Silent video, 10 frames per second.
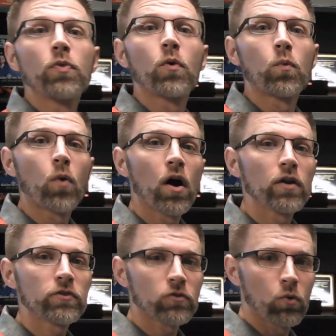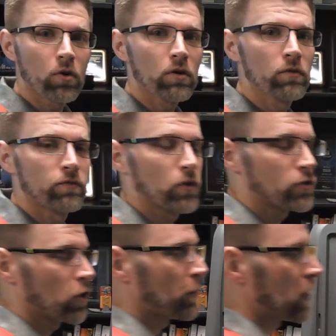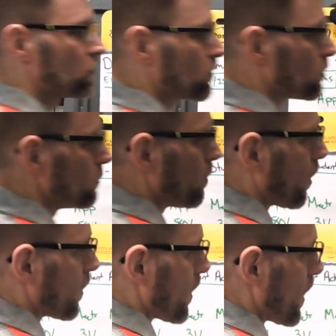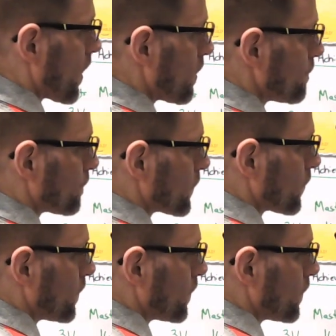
raw score for Domain 2 Part A. So in